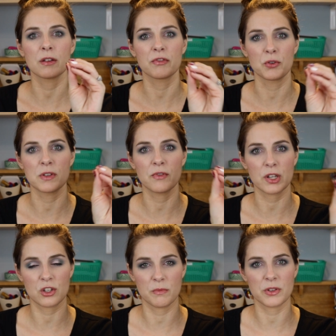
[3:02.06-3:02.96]
of fruits and
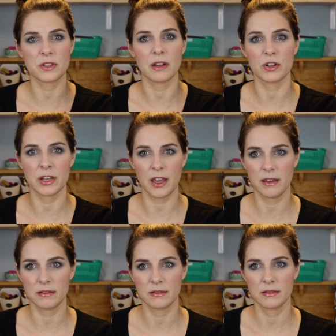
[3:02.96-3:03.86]
vegetables every
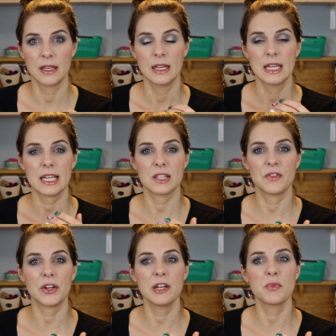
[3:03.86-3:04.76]
day it's
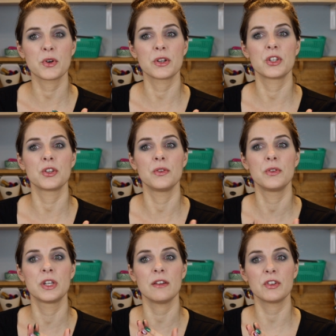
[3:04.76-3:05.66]
very important to
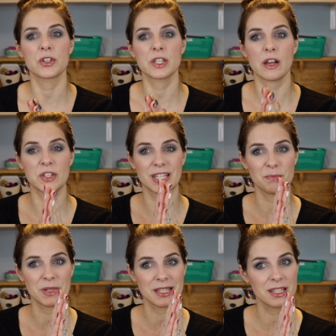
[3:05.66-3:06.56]
give yourself
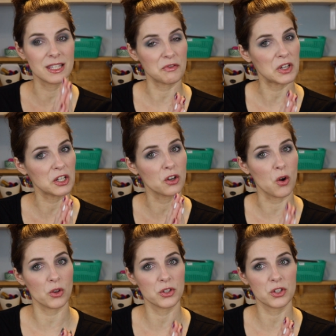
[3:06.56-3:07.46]
specific
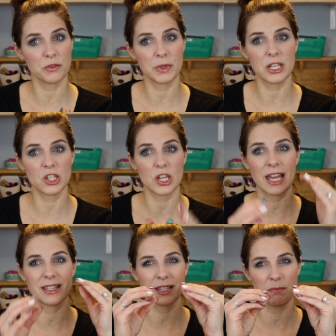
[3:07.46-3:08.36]
goals to reach
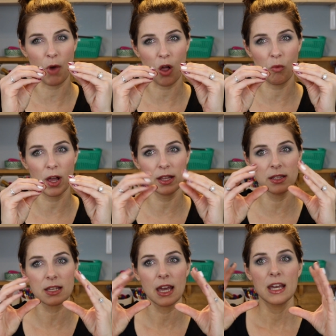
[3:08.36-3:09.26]
and small
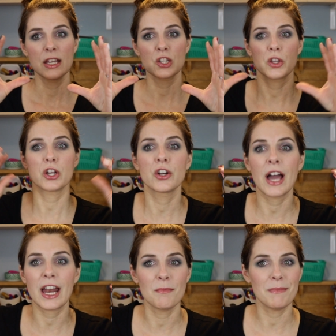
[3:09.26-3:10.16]
ones so that you're
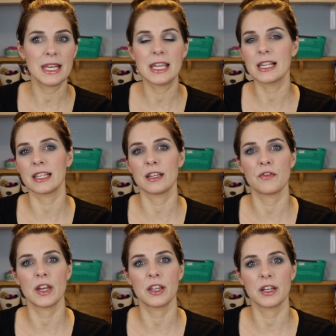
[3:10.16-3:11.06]
not immediately a
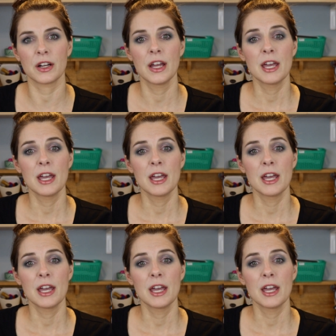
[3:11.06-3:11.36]
failure.